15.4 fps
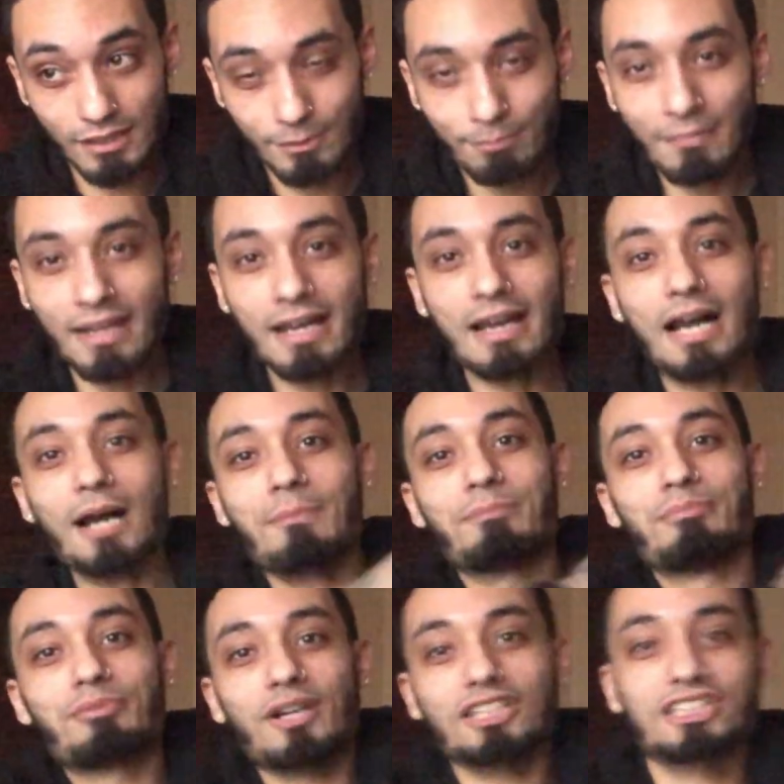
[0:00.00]
man, I
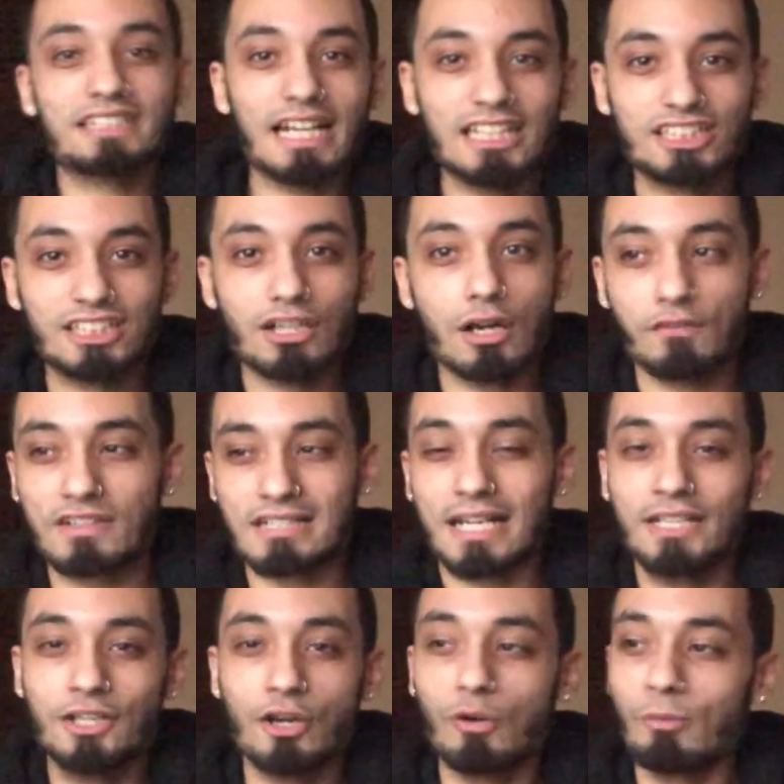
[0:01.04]
brush that shit off because
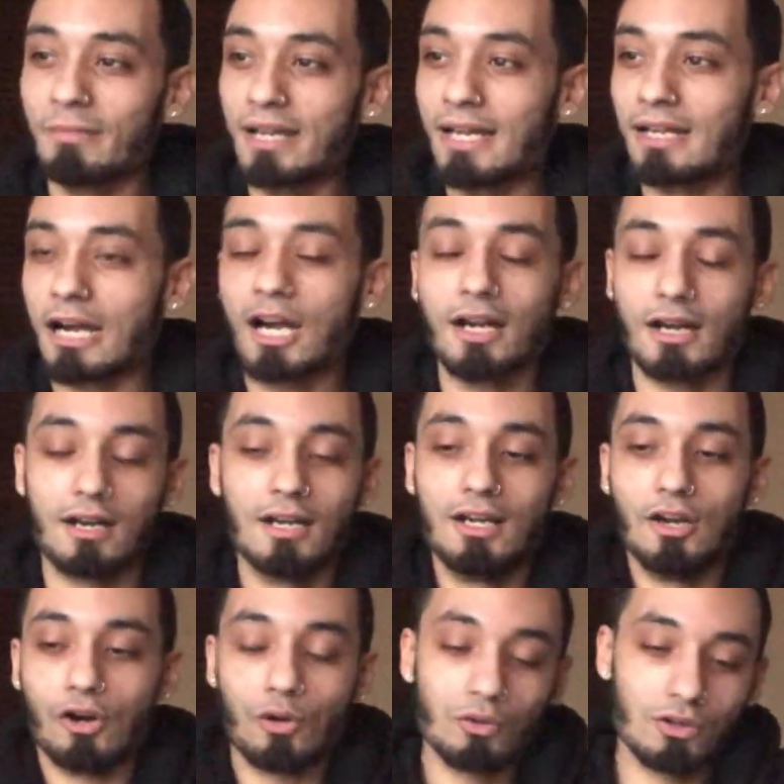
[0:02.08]
I know, man, I,
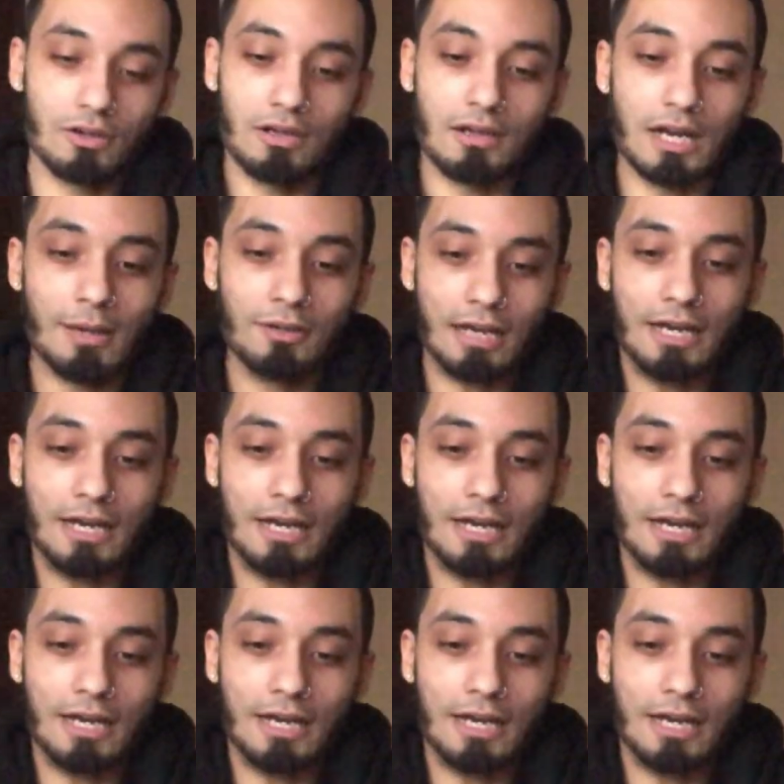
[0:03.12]
hold on.